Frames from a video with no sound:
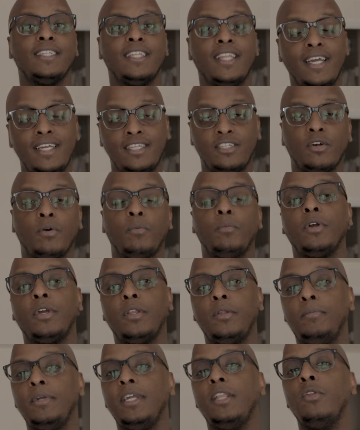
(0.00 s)
and later on we're
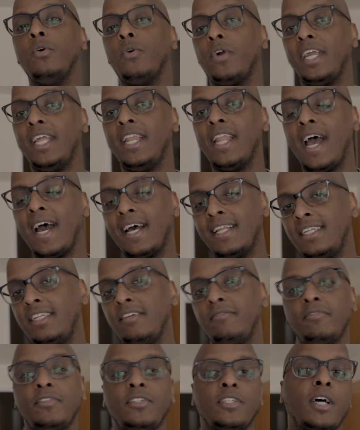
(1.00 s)
going to be looking at
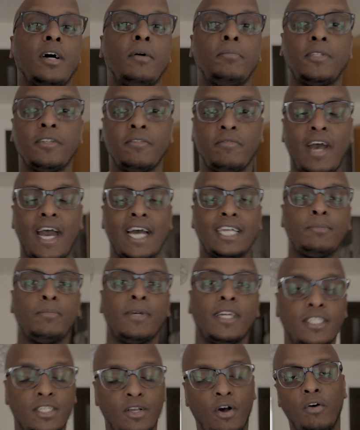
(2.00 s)
different types of
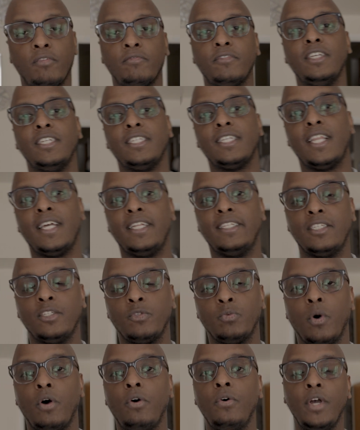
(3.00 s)
aspects of this lens
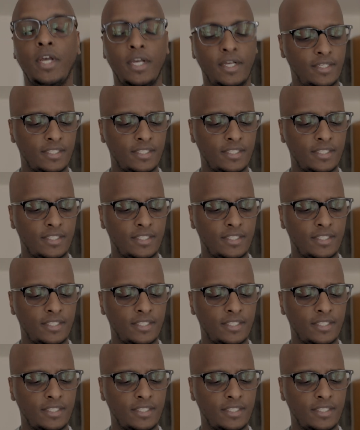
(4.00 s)
as well.